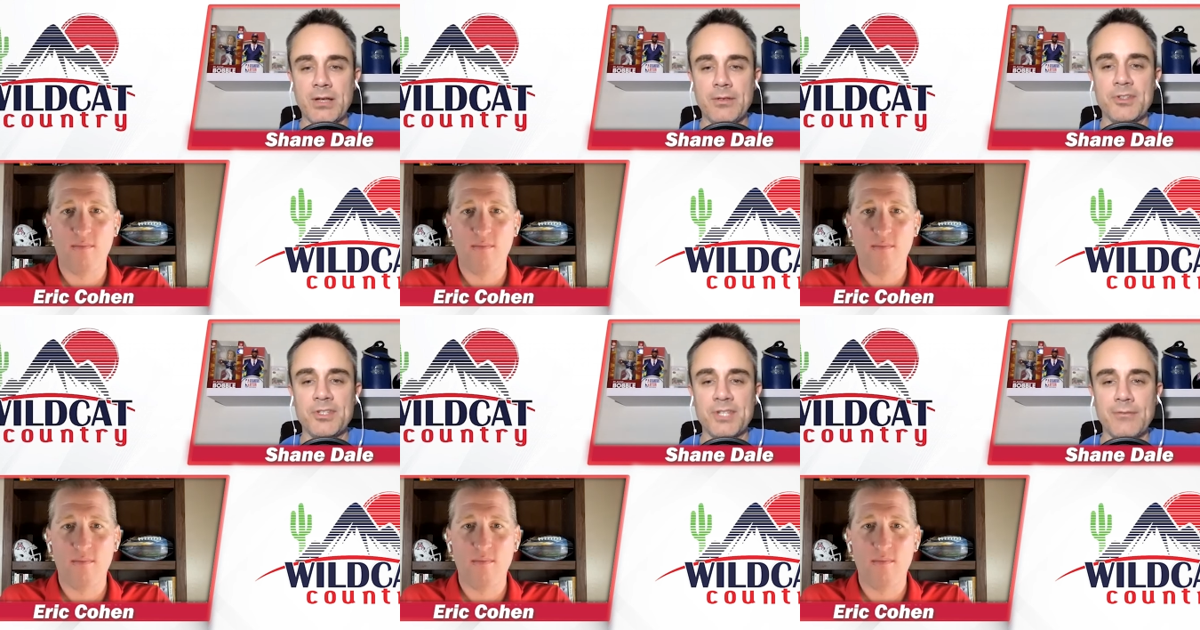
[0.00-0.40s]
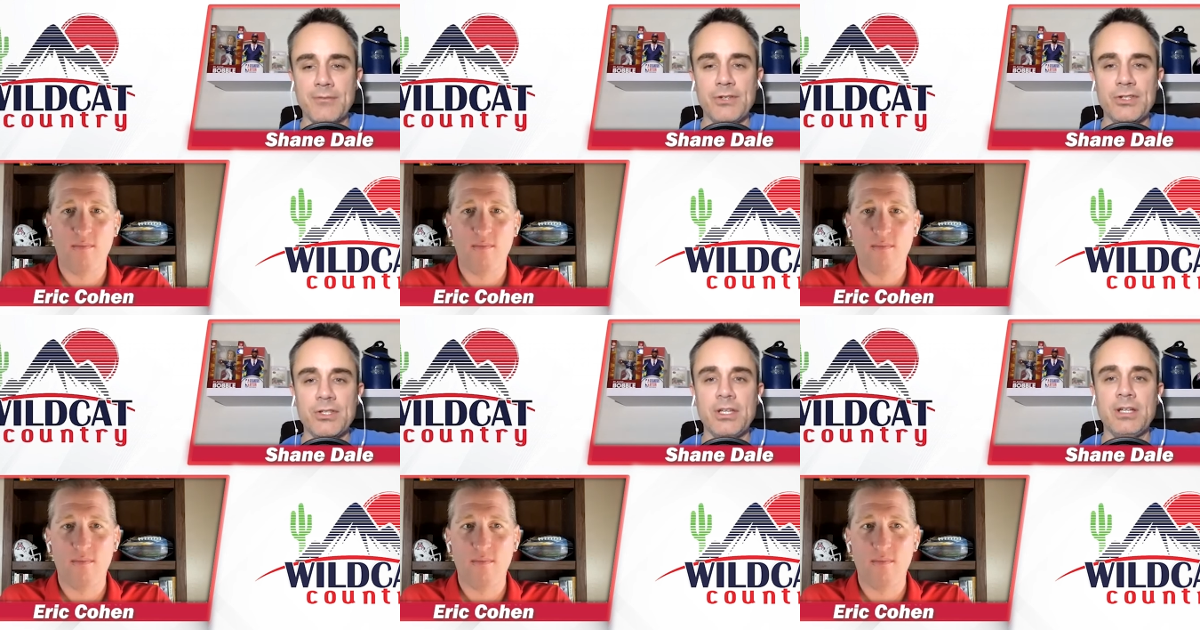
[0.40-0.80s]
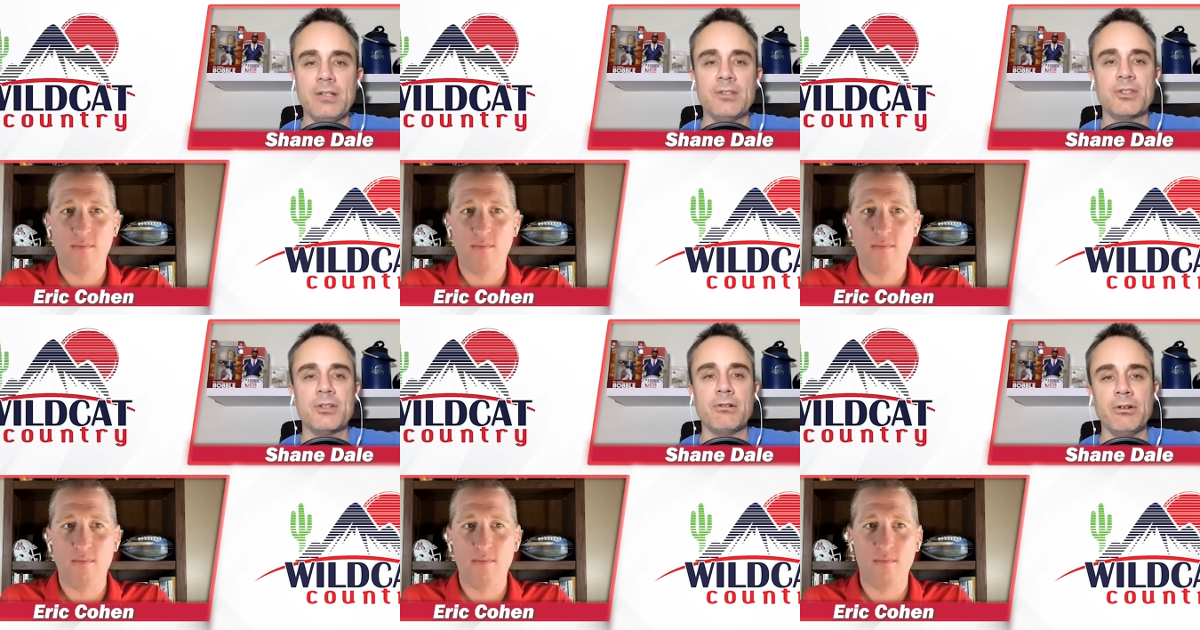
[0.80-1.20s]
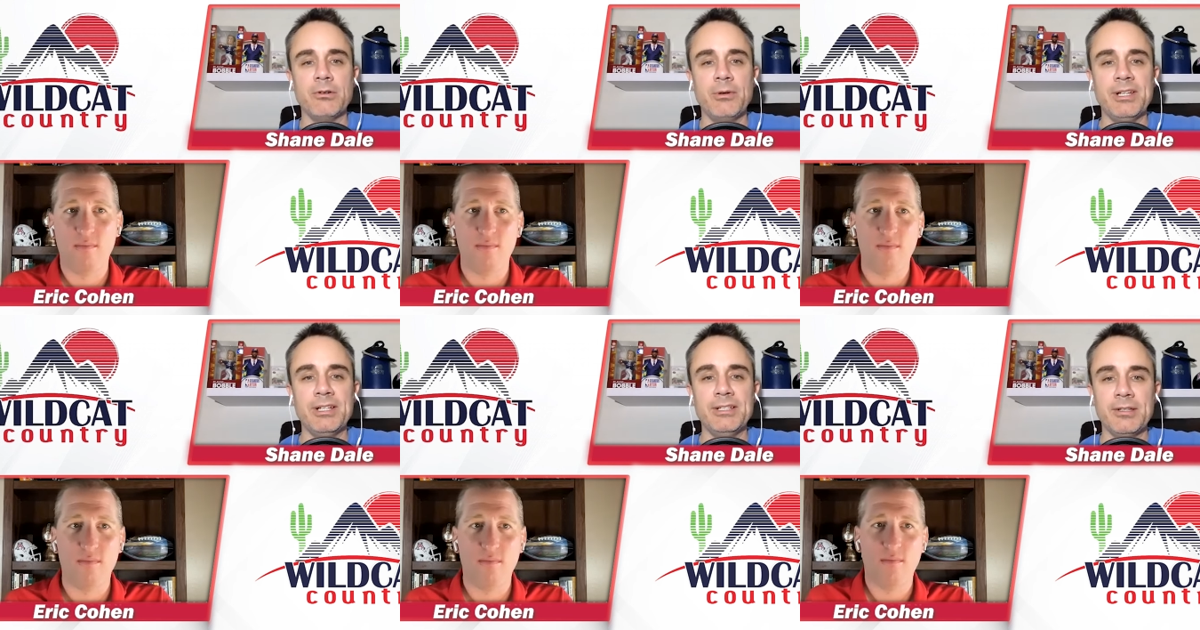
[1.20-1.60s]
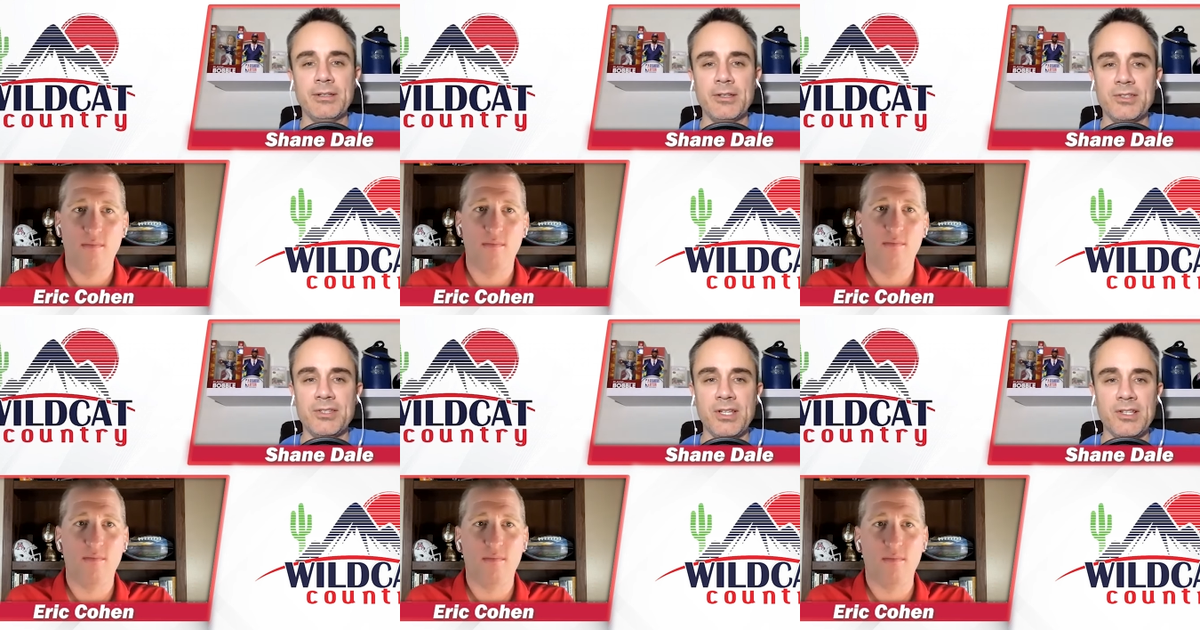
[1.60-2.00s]
Speaker 1: health is obviously a concern going
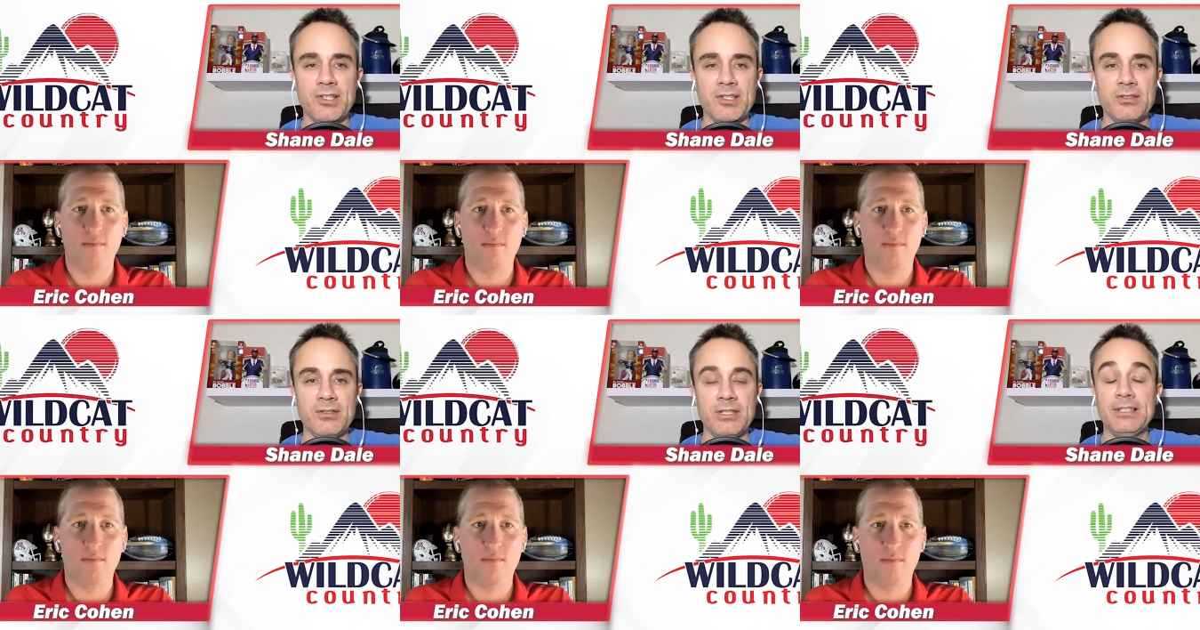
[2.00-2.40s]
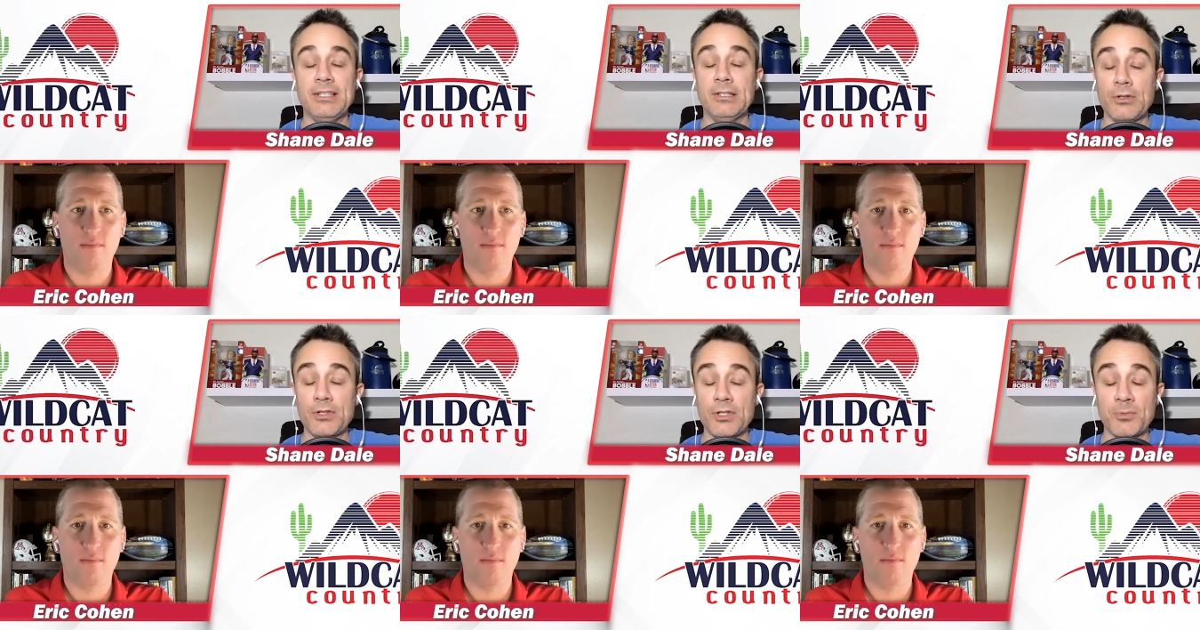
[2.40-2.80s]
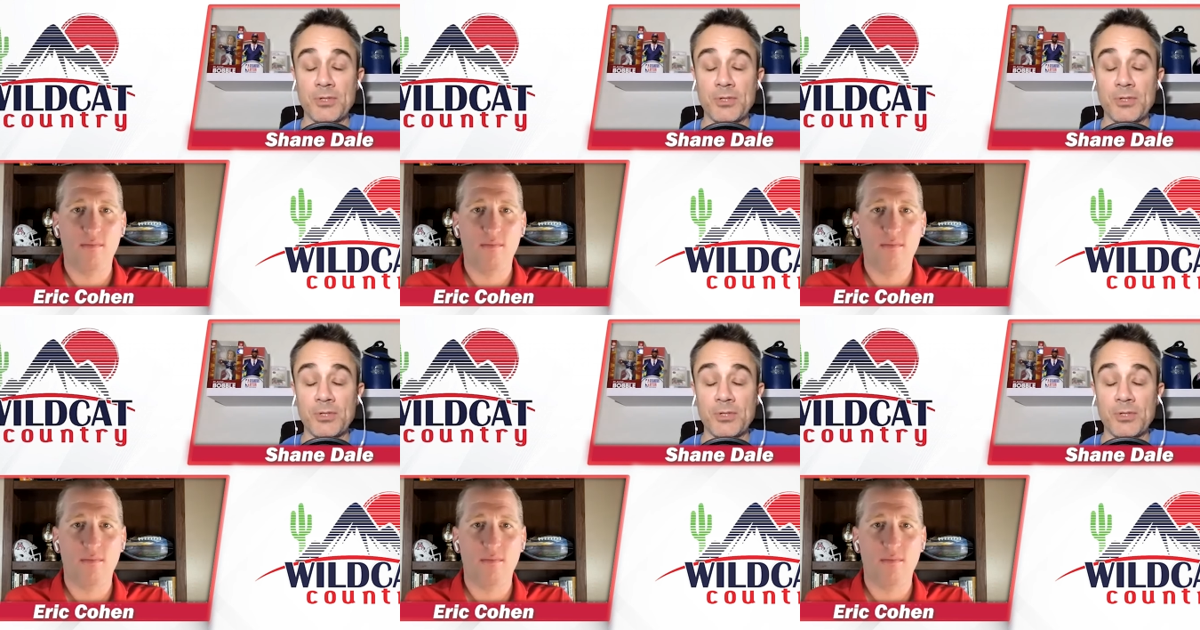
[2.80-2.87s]
into the season. They did lose